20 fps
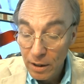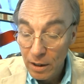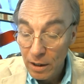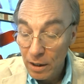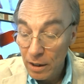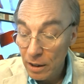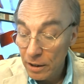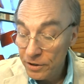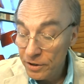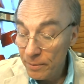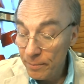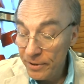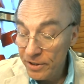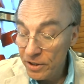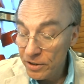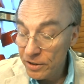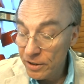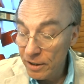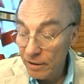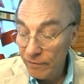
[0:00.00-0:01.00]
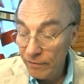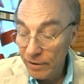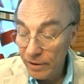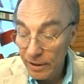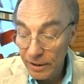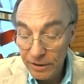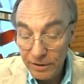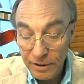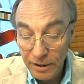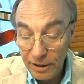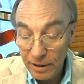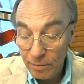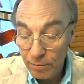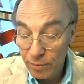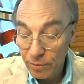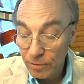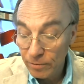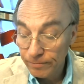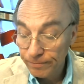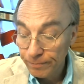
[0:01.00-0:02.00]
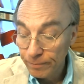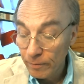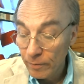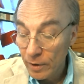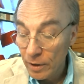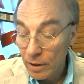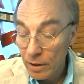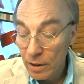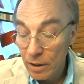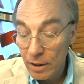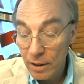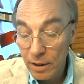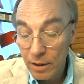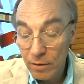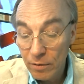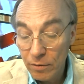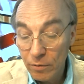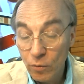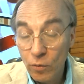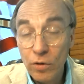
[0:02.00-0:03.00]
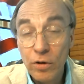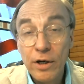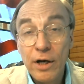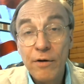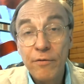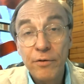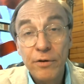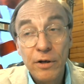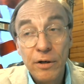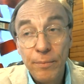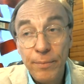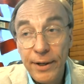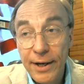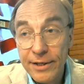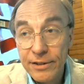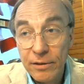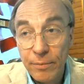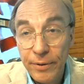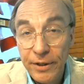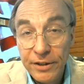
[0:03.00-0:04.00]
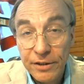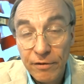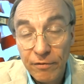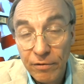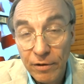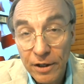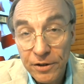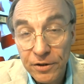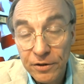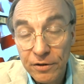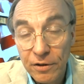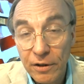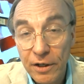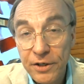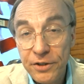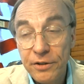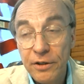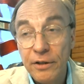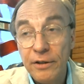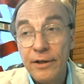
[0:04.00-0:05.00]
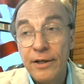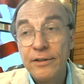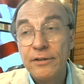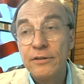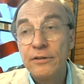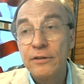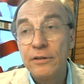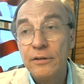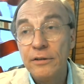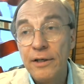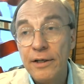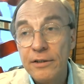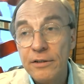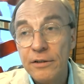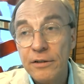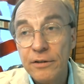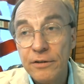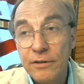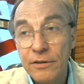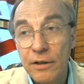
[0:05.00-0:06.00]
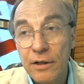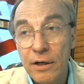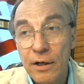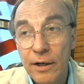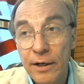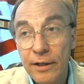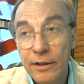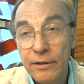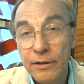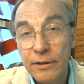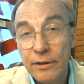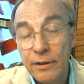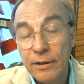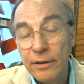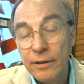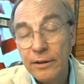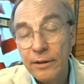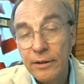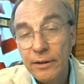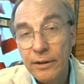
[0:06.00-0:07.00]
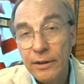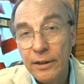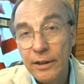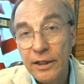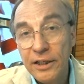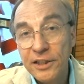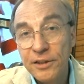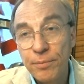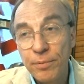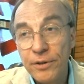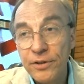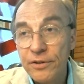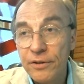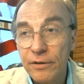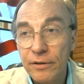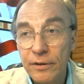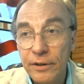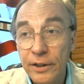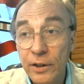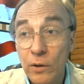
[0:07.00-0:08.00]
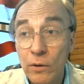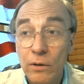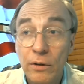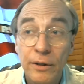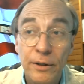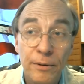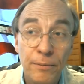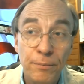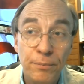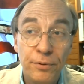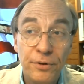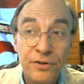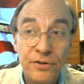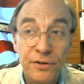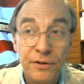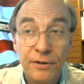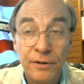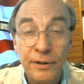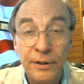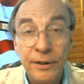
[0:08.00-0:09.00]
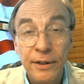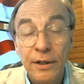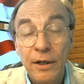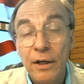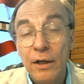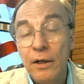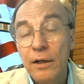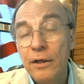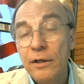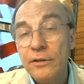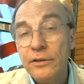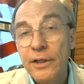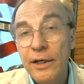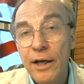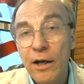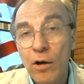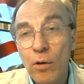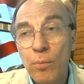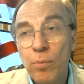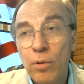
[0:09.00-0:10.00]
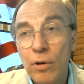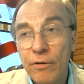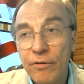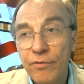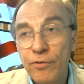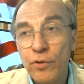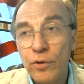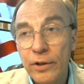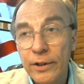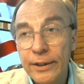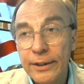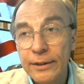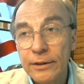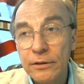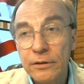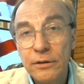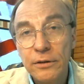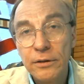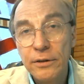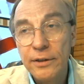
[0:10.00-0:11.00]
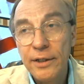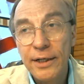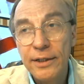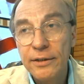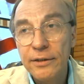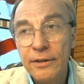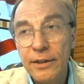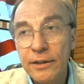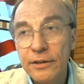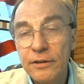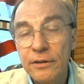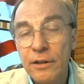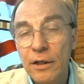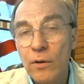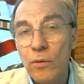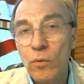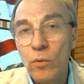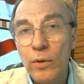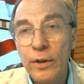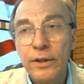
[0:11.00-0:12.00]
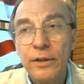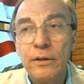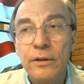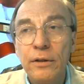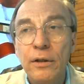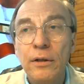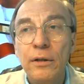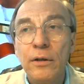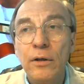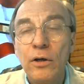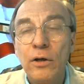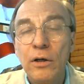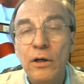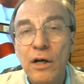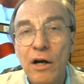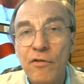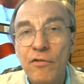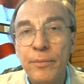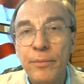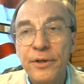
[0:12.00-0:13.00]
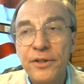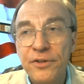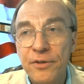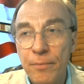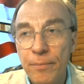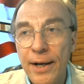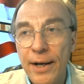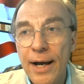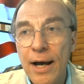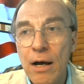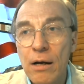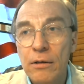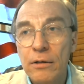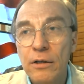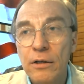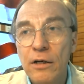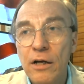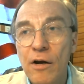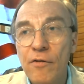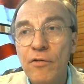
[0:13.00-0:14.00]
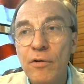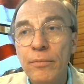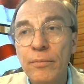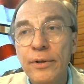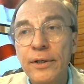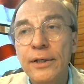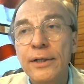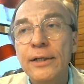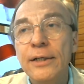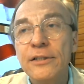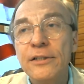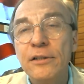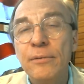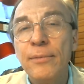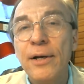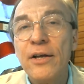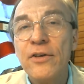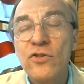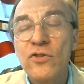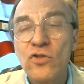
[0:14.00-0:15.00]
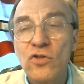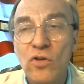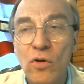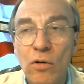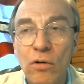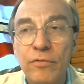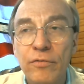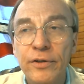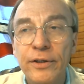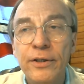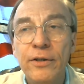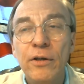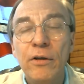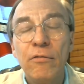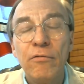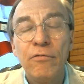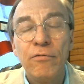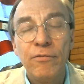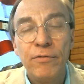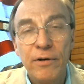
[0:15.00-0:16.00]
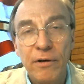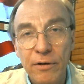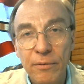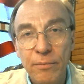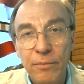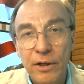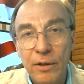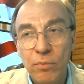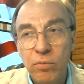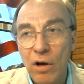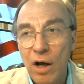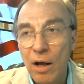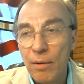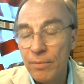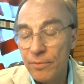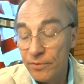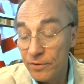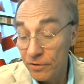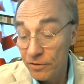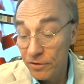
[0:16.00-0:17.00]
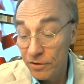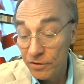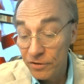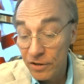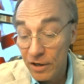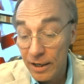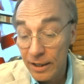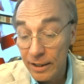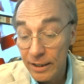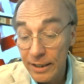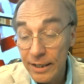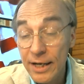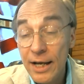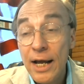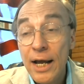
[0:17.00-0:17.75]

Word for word: Uh, let me just give you an example. Uh, we're never going to pass a piece of legislation that's that's designed Uh, explicitly or implicitly to help our friends. That that's not what government is about. Government is about solving the very big problems in society,